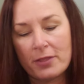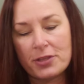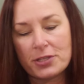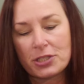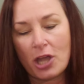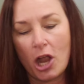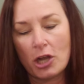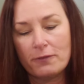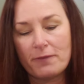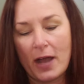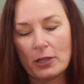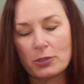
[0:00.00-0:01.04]
This card
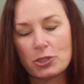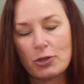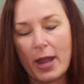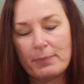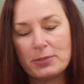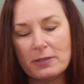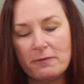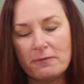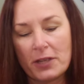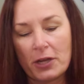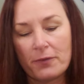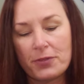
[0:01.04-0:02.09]
follows Trapped in
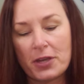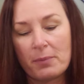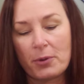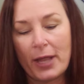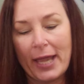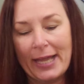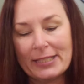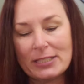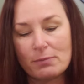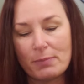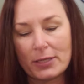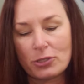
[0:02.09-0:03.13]
Fear, the number
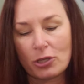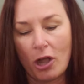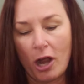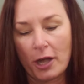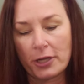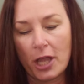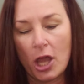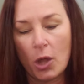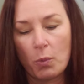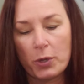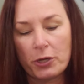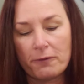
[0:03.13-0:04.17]
8 mental card.
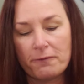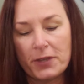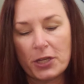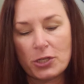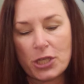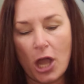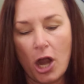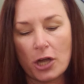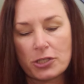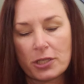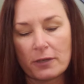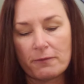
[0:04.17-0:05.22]
When your fears
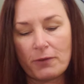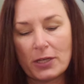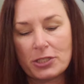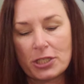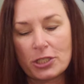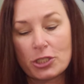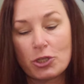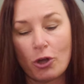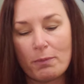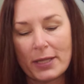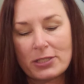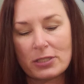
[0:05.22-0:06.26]
aren't confronted, your
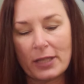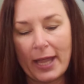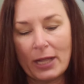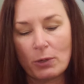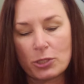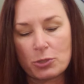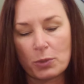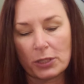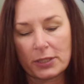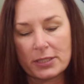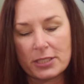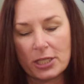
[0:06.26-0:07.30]
mental anguish will
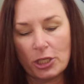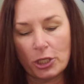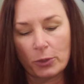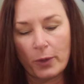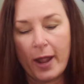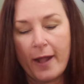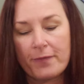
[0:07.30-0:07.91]
continue.